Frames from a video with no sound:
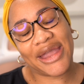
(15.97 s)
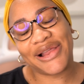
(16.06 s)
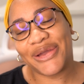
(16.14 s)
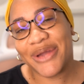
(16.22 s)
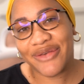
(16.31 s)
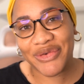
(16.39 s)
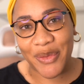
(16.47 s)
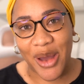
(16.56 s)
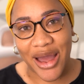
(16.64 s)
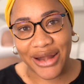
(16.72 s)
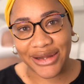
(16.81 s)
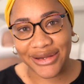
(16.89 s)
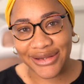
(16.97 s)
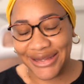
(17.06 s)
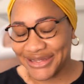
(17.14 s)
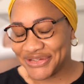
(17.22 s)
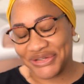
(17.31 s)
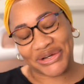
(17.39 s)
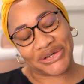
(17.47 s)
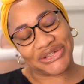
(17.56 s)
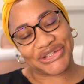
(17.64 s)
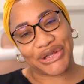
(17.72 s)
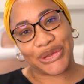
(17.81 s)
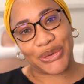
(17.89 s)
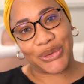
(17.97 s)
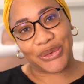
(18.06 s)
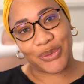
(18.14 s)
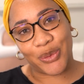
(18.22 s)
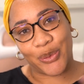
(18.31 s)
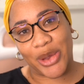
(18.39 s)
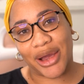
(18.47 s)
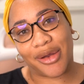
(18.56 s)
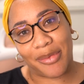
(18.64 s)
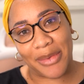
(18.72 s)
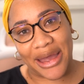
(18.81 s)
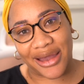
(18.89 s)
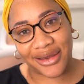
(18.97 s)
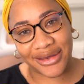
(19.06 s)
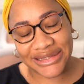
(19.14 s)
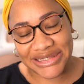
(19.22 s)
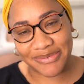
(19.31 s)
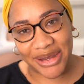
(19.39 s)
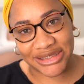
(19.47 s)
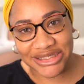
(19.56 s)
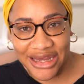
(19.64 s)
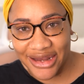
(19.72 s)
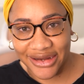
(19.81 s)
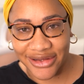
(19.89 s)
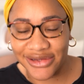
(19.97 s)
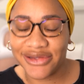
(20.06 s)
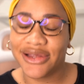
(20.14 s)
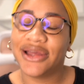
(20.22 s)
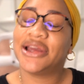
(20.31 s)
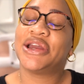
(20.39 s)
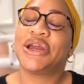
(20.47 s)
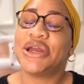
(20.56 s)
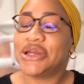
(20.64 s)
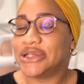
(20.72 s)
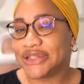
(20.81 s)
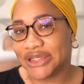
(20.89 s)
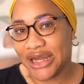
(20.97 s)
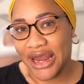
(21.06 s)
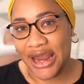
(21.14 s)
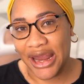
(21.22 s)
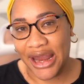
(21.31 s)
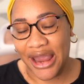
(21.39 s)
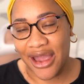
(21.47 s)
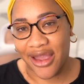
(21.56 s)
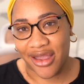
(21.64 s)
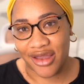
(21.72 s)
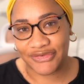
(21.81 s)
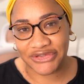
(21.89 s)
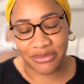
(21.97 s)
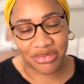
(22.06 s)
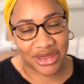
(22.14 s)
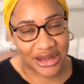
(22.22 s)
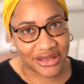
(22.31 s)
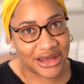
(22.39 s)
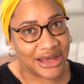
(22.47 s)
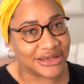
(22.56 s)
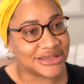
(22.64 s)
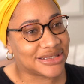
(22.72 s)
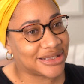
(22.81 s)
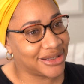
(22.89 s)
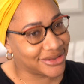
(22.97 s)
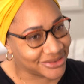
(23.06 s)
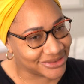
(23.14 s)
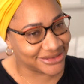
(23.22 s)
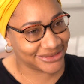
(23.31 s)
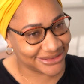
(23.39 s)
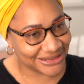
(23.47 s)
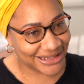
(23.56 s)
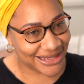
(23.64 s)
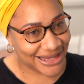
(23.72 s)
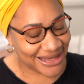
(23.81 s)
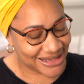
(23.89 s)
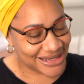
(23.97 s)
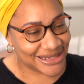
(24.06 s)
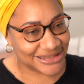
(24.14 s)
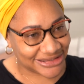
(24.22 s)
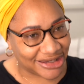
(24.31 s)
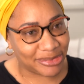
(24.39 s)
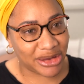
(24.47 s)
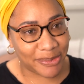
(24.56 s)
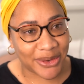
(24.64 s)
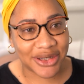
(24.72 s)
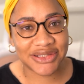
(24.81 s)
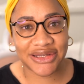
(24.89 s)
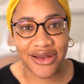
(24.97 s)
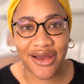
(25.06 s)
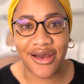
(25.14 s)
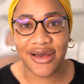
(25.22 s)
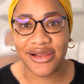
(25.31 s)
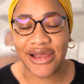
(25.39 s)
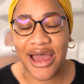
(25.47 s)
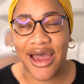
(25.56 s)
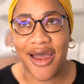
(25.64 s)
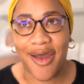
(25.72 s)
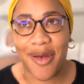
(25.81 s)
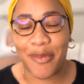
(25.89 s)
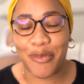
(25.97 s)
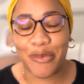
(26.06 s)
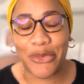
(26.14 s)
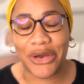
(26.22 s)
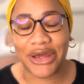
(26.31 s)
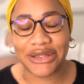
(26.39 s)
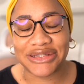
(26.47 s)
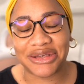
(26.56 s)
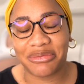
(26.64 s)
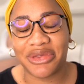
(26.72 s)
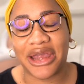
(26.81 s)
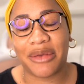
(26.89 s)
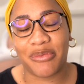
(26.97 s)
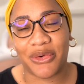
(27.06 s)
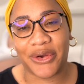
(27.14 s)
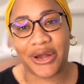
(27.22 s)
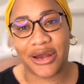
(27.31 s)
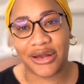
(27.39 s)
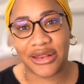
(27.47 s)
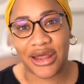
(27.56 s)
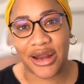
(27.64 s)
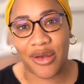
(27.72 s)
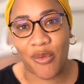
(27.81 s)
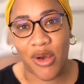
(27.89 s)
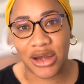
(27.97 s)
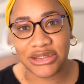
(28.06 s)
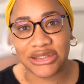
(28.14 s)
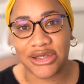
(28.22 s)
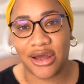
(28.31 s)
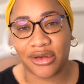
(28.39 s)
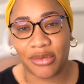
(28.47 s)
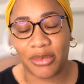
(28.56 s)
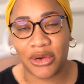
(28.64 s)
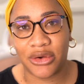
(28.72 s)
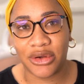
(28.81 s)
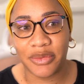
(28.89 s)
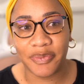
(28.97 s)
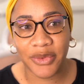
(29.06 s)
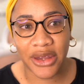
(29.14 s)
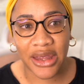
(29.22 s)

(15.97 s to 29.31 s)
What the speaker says: Hello everyone, it's your girl Shelone. Welcome back to my channel. Today I have something that's deeply personal, but something important that I want to talk about.